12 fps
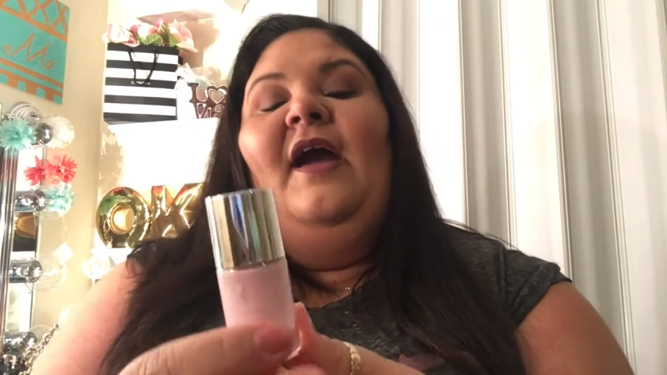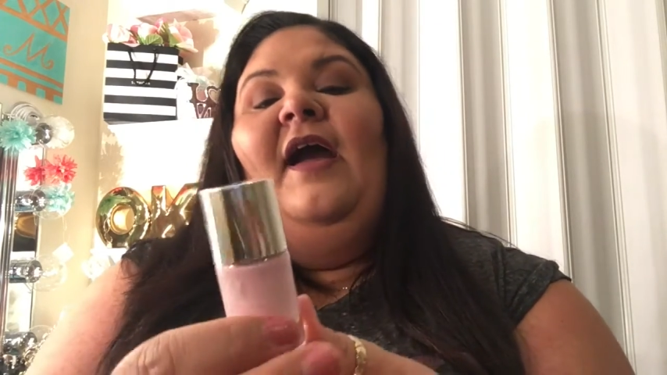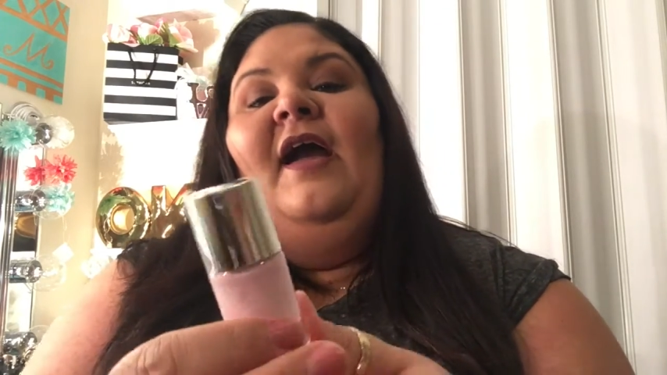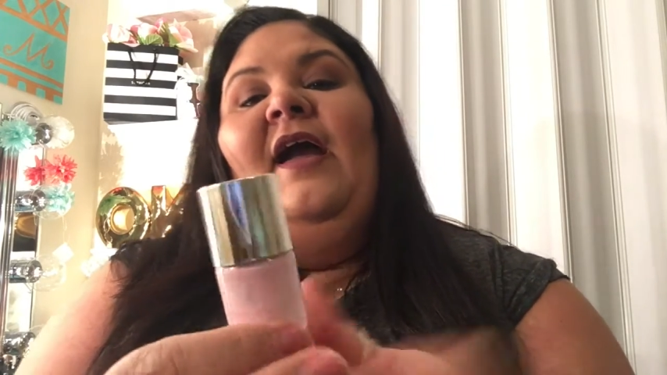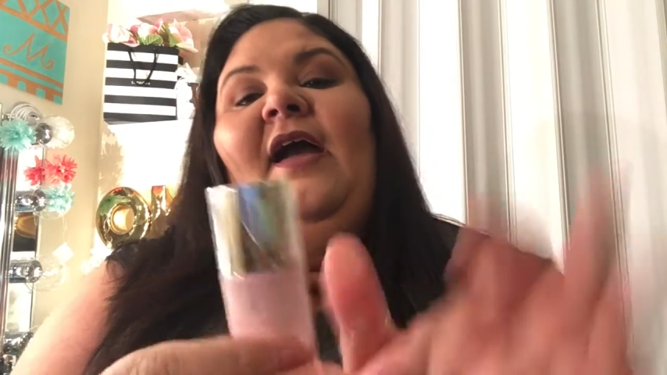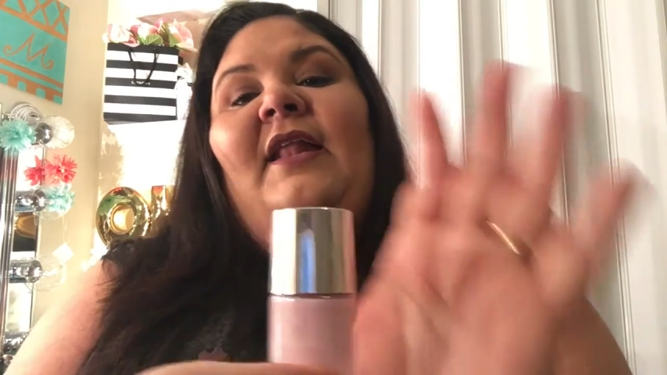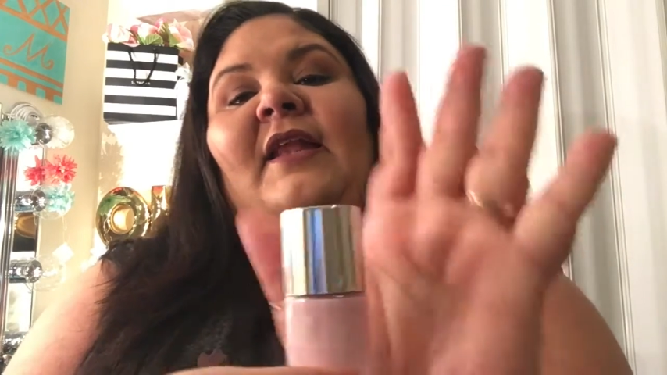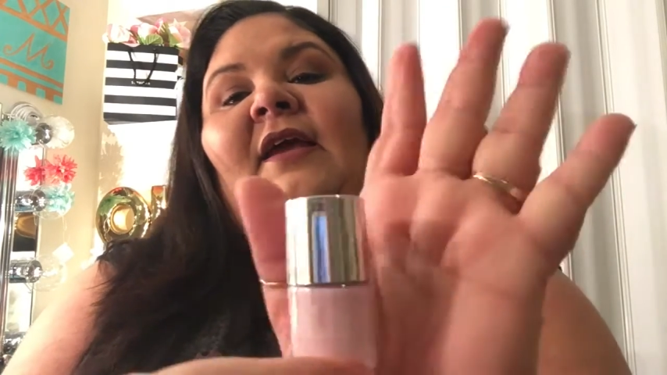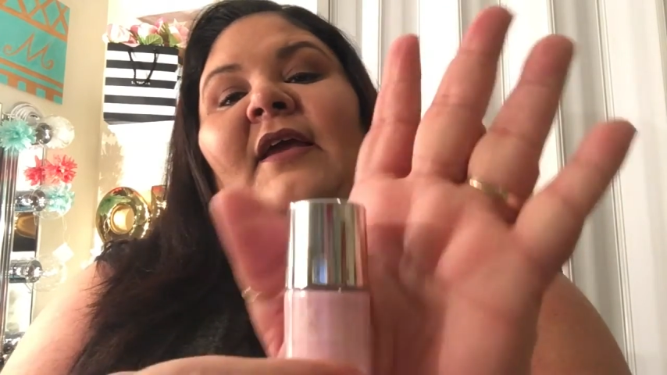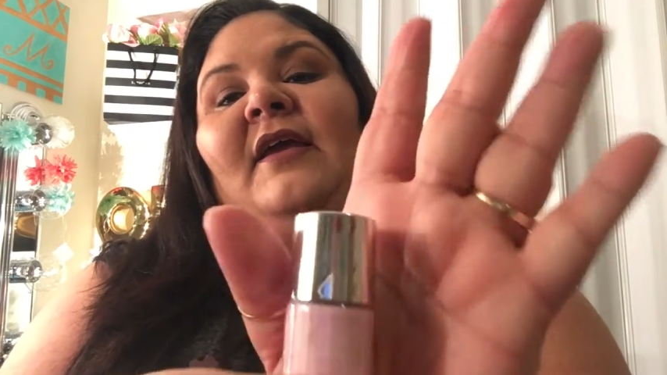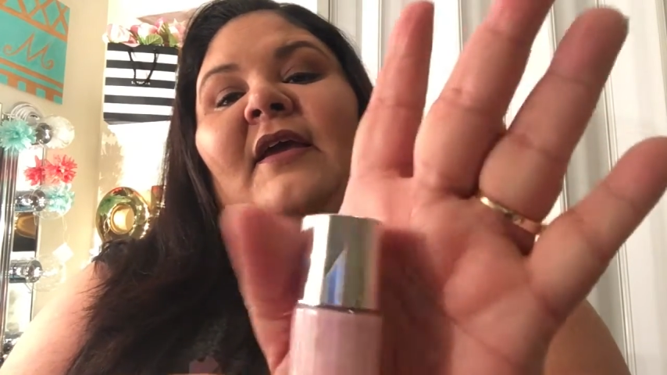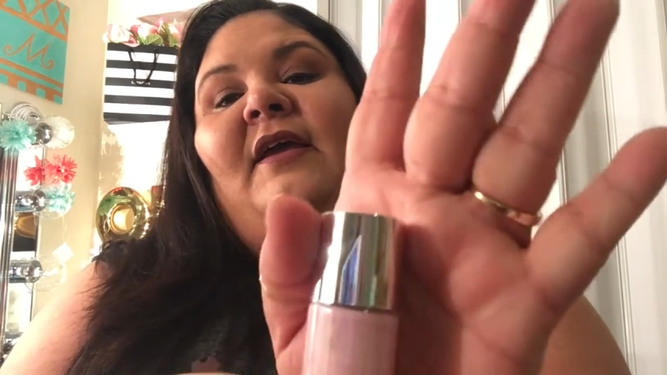And
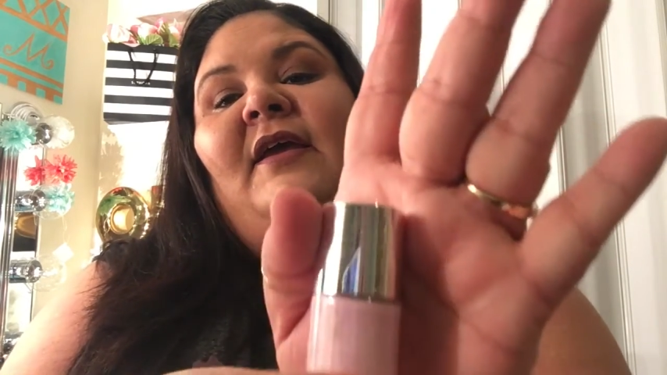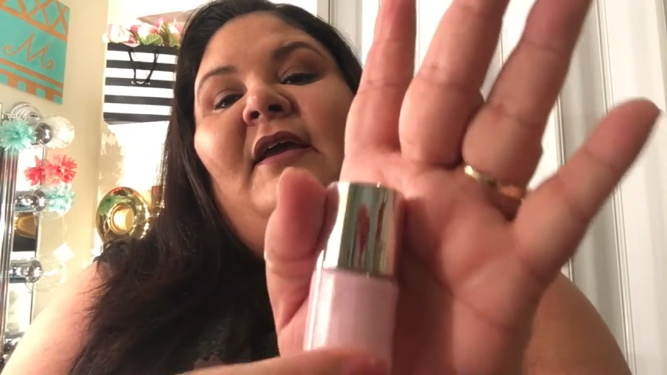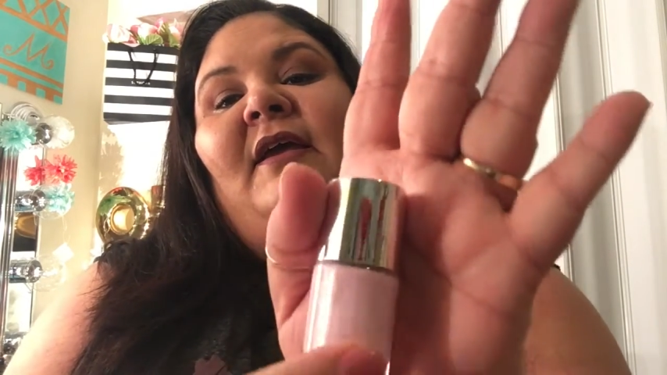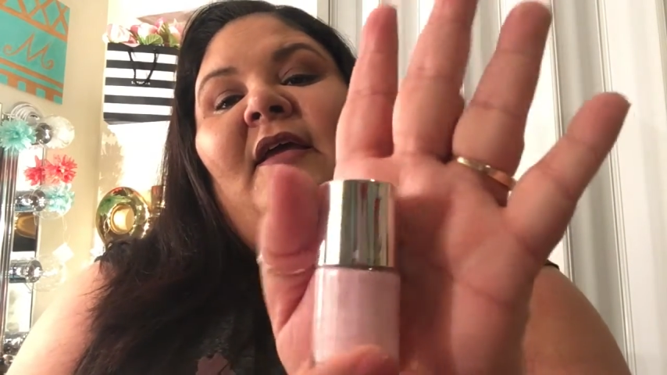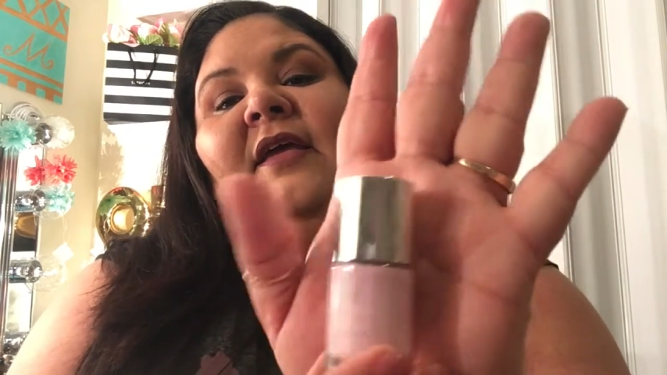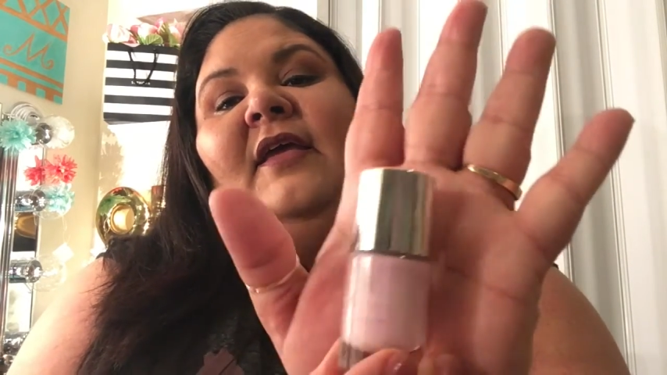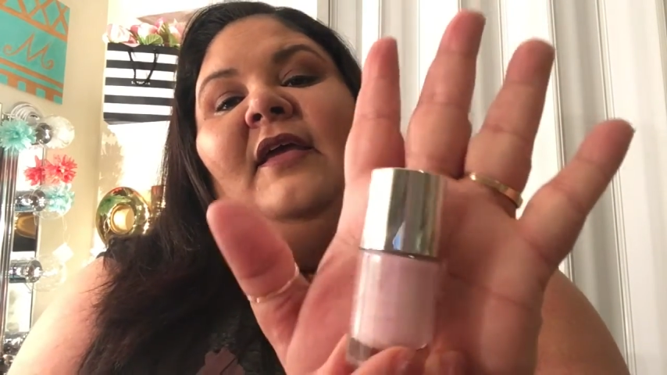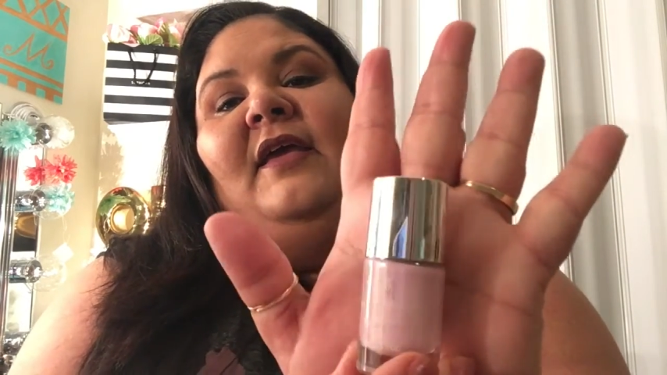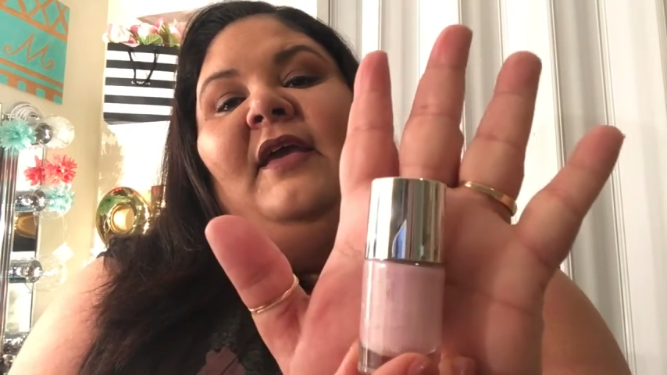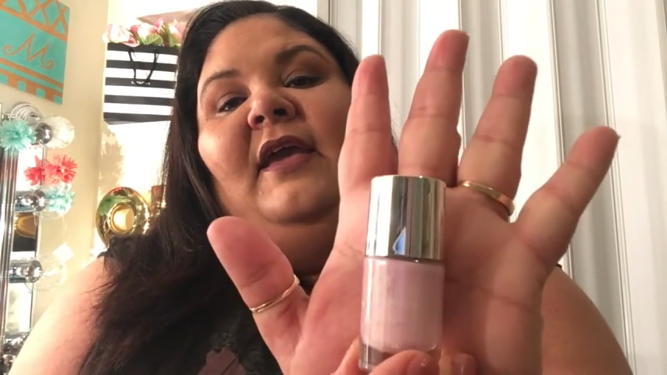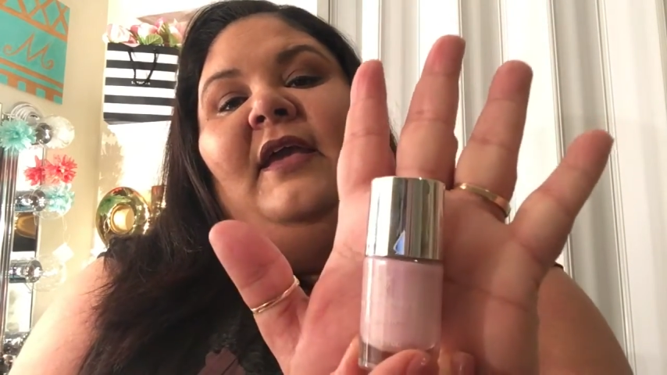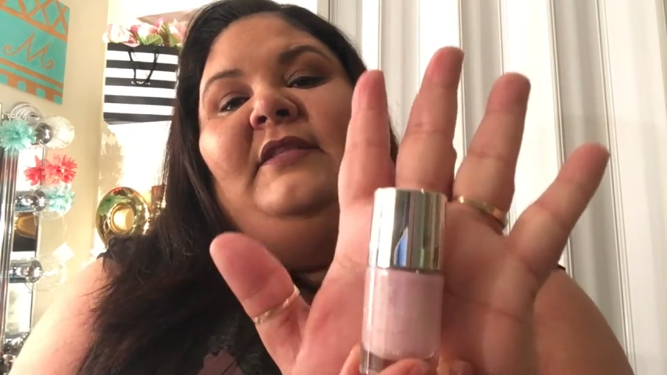
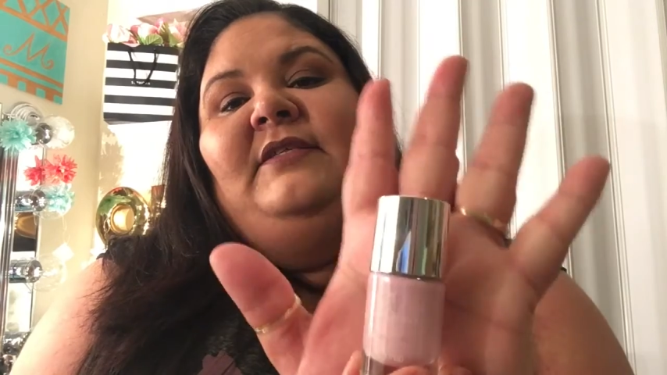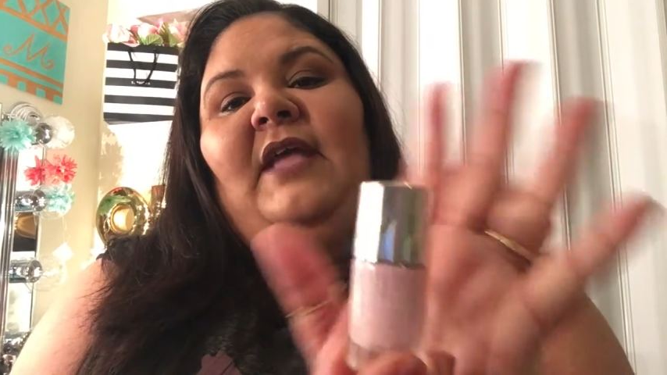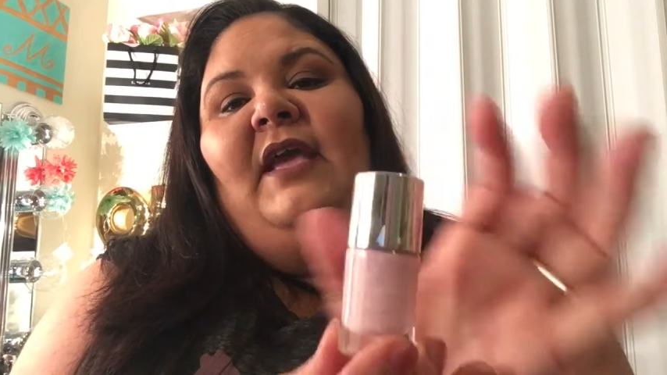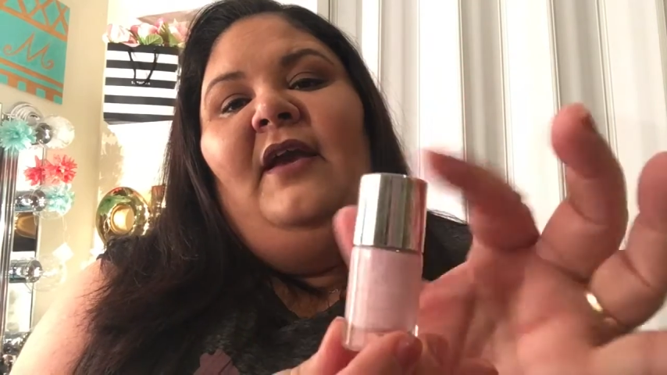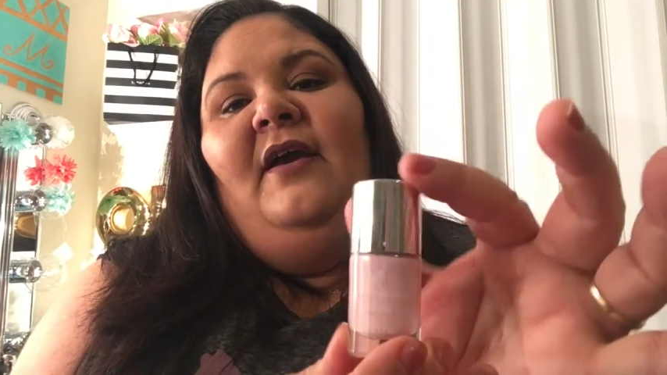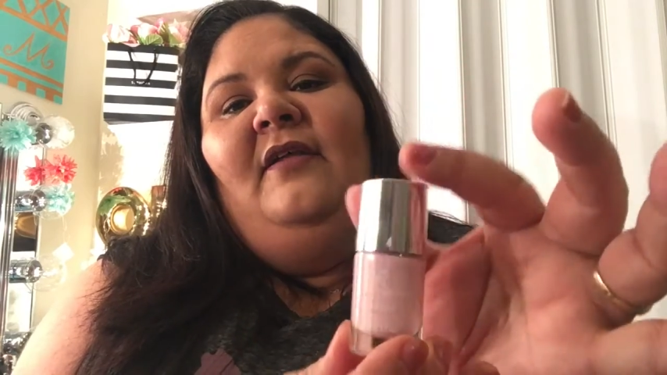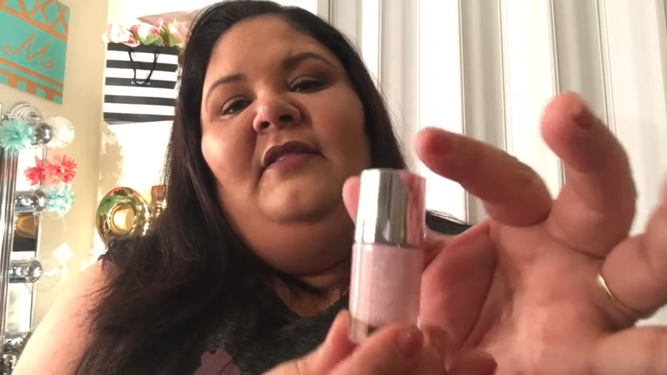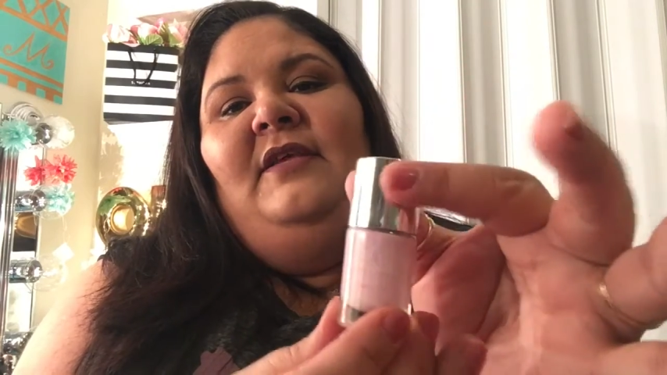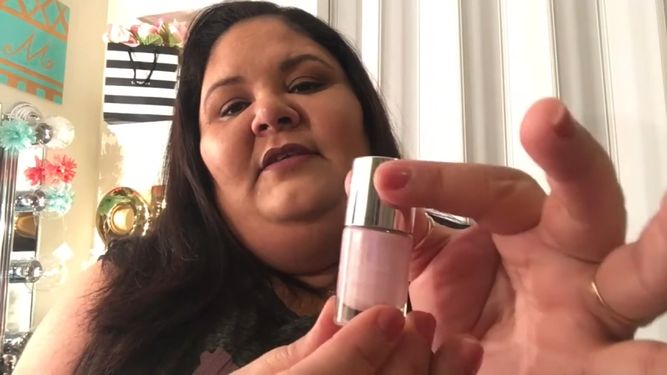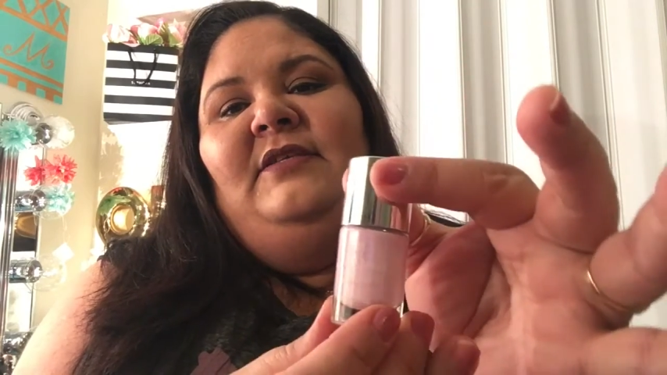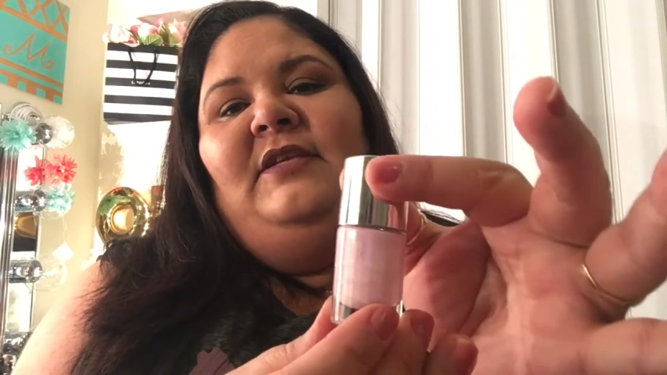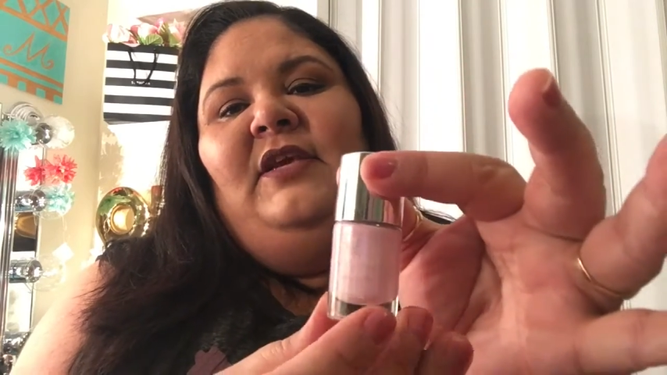it's like a,
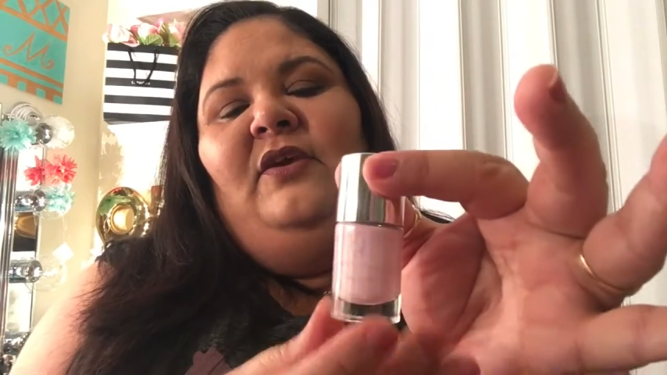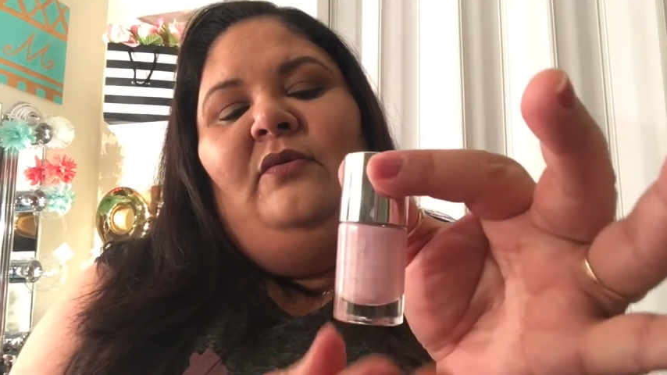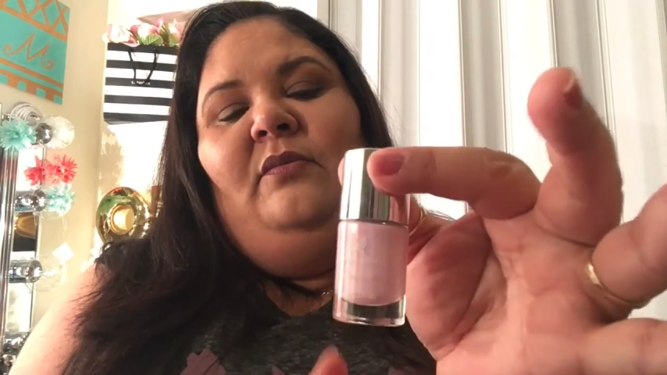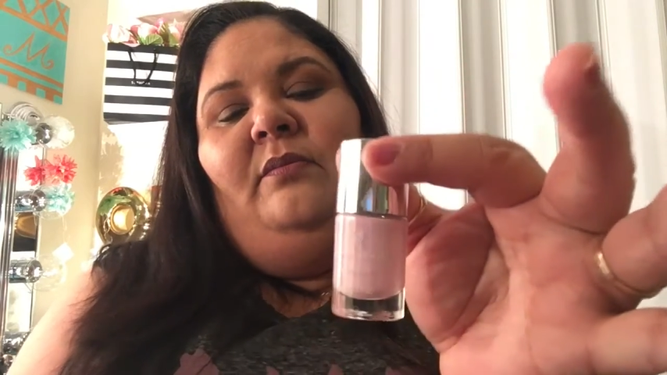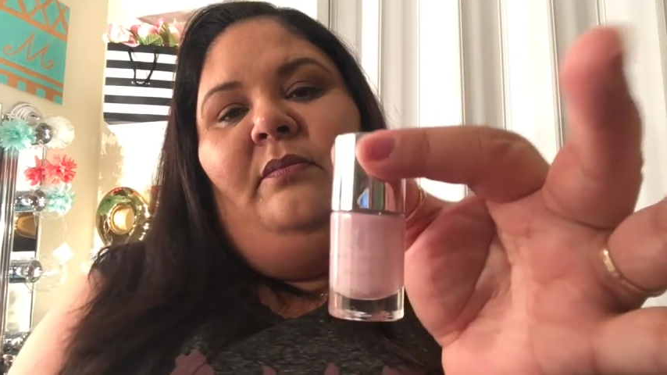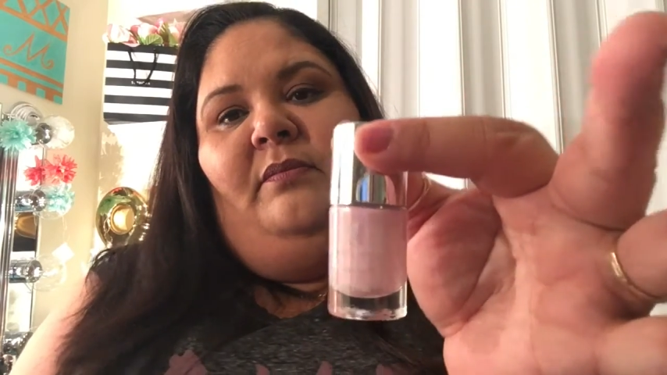this cute